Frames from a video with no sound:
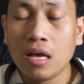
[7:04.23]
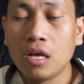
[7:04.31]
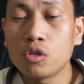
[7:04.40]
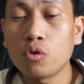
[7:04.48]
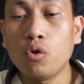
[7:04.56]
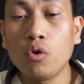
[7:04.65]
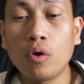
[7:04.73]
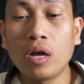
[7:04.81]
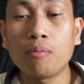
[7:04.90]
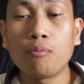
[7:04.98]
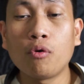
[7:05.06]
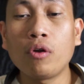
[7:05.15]
So, you
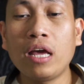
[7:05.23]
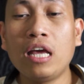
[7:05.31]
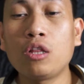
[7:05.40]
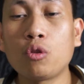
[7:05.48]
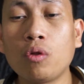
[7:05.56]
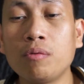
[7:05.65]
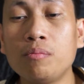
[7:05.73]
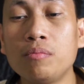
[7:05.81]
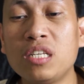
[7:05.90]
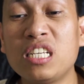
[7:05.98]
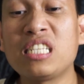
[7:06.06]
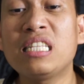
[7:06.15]
get four, eight, twelve,
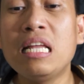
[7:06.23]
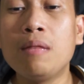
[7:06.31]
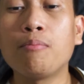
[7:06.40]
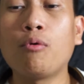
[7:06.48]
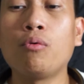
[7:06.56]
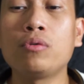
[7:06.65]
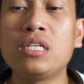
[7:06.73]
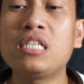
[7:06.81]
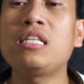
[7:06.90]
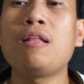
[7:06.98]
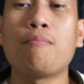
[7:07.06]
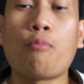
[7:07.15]
sixteen
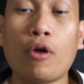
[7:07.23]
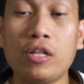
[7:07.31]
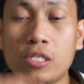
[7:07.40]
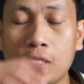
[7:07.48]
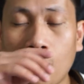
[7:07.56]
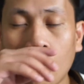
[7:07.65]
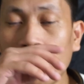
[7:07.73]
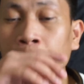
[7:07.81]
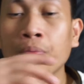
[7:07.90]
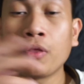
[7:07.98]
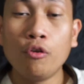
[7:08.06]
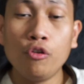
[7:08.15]
points. So,
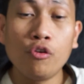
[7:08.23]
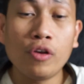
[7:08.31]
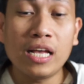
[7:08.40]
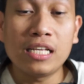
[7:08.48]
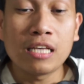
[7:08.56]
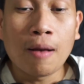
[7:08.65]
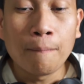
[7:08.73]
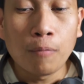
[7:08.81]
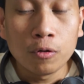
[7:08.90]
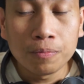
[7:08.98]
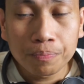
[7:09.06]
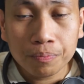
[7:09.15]
yun yung example.